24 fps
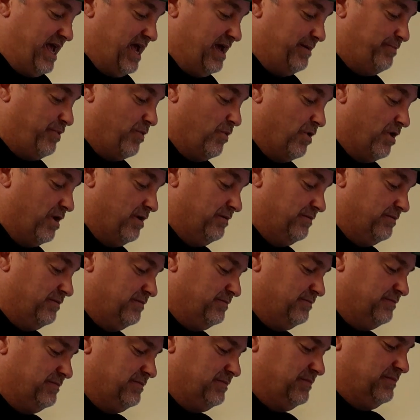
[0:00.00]
hand pour.
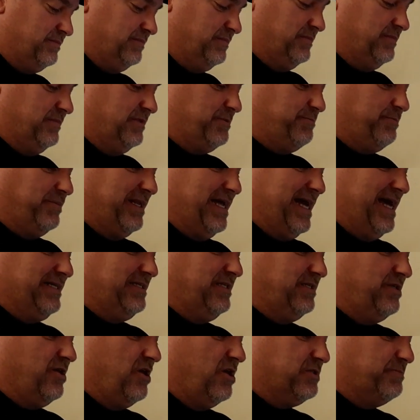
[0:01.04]
This
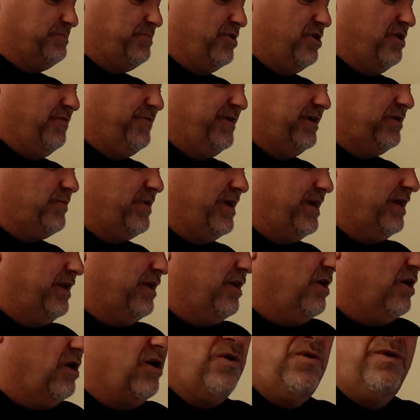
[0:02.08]
plastisol is perfect, ready to
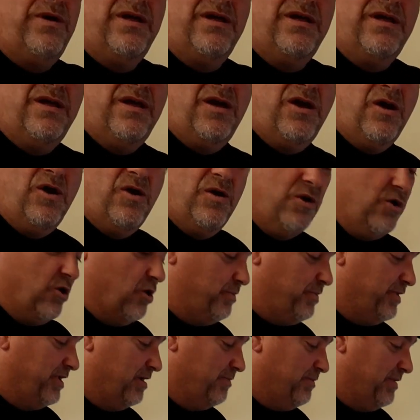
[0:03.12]
go.
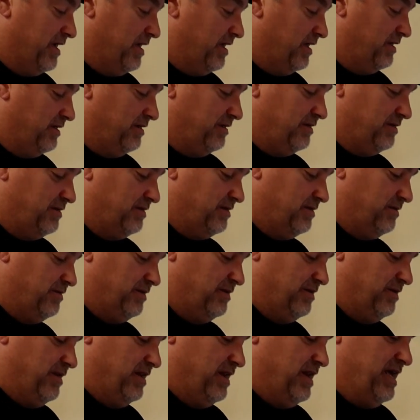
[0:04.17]
Open up my
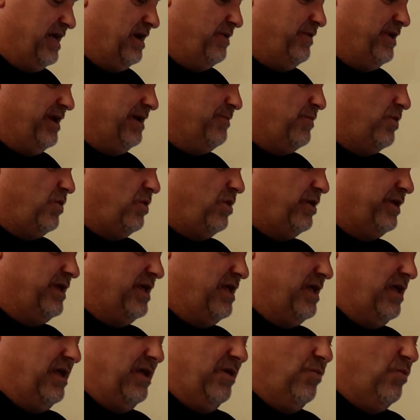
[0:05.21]
Ned Rig mold.
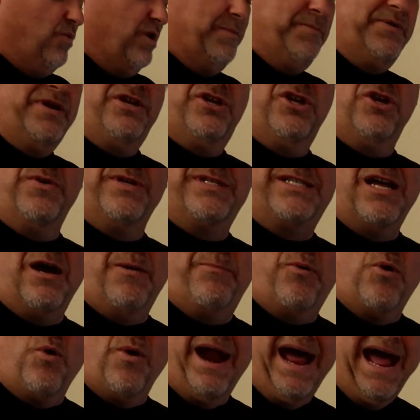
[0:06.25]
What I'm going to do is now
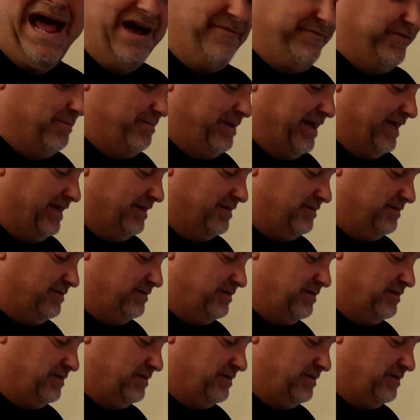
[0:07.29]
pour half the bait.